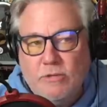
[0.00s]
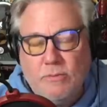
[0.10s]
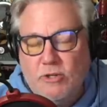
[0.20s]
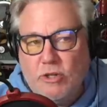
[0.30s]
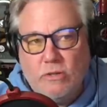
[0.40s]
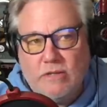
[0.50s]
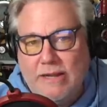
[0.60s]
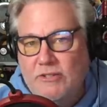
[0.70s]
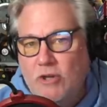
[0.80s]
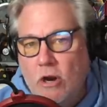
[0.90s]
been shows
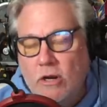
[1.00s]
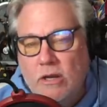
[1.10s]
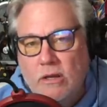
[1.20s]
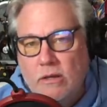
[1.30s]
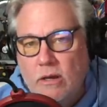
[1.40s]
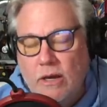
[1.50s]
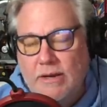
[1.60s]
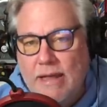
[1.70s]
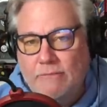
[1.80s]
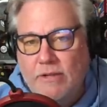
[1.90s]
like Dark
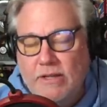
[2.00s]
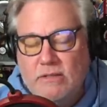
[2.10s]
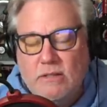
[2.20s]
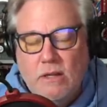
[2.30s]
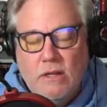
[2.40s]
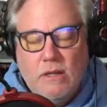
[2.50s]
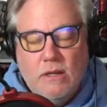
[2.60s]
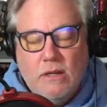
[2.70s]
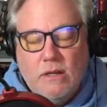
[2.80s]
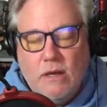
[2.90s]
on Netflix
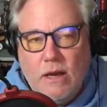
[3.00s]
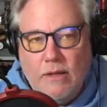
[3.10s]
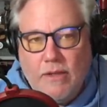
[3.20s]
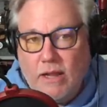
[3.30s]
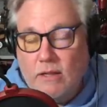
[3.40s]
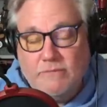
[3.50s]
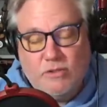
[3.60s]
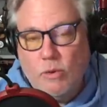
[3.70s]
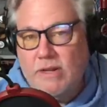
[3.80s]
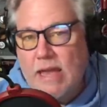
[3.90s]
that I love.
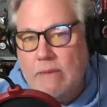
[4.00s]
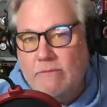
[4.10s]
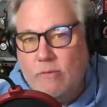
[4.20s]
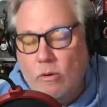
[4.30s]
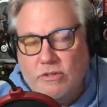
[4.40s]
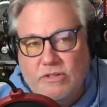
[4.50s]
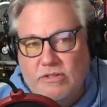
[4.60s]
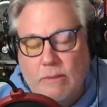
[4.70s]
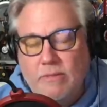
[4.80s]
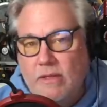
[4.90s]
Squid Game, of course, is
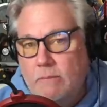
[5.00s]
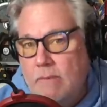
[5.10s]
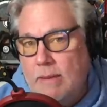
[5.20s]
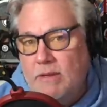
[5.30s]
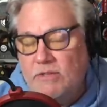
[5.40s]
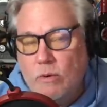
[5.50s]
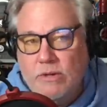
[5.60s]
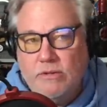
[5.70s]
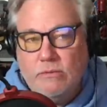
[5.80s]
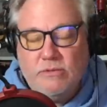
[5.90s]
something that maybe is
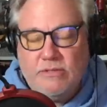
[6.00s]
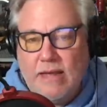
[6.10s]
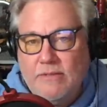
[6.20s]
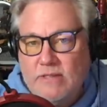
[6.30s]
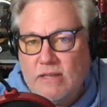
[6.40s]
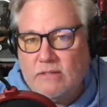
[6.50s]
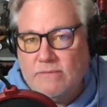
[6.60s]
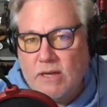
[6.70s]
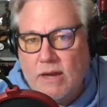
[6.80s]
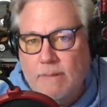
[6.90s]
going to stand the test
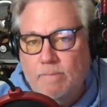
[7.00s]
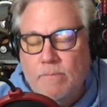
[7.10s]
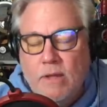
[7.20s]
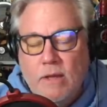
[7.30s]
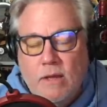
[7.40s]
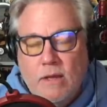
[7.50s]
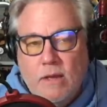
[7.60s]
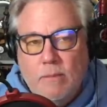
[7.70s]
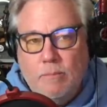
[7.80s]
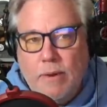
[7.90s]
of time.
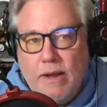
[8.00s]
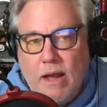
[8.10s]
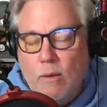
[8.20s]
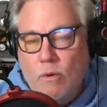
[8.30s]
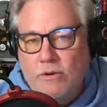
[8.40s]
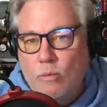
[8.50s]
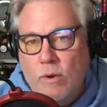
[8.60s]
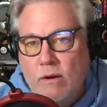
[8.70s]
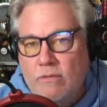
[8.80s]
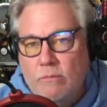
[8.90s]
But I wonder,
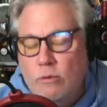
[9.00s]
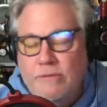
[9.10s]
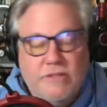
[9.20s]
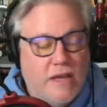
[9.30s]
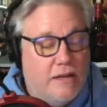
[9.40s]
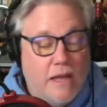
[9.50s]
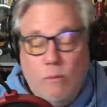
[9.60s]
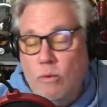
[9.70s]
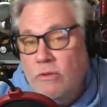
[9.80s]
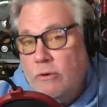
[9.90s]
where are the movies? And
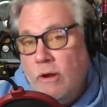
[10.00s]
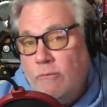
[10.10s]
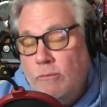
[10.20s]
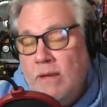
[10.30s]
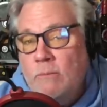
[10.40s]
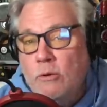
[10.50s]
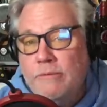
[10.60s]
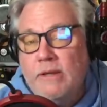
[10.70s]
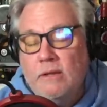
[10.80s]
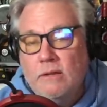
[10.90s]
will there ever be a
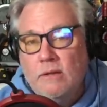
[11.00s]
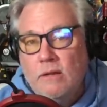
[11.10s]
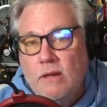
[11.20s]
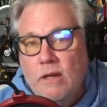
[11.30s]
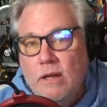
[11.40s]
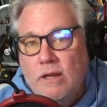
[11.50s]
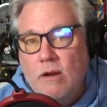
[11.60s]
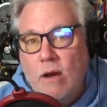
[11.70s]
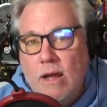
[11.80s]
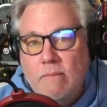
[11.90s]
movie? You
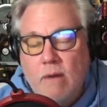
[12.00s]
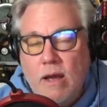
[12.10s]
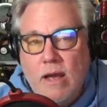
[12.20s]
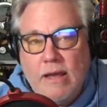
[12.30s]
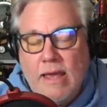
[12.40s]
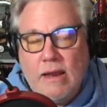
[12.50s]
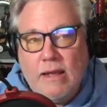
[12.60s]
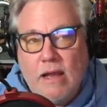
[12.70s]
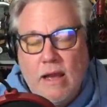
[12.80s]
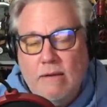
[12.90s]
know, I
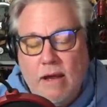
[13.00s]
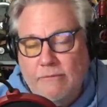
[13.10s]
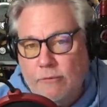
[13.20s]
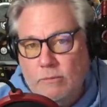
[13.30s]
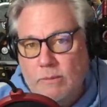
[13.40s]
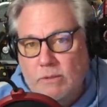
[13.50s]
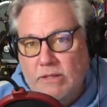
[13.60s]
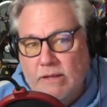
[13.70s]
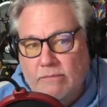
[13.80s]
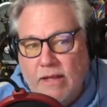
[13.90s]
firmly
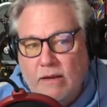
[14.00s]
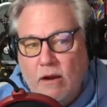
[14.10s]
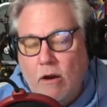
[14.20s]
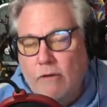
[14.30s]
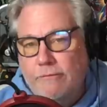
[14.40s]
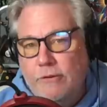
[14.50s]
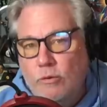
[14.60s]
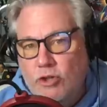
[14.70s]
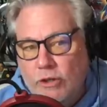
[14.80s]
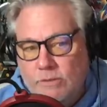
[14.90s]
believe that our
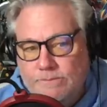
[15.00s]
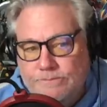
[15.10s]
future,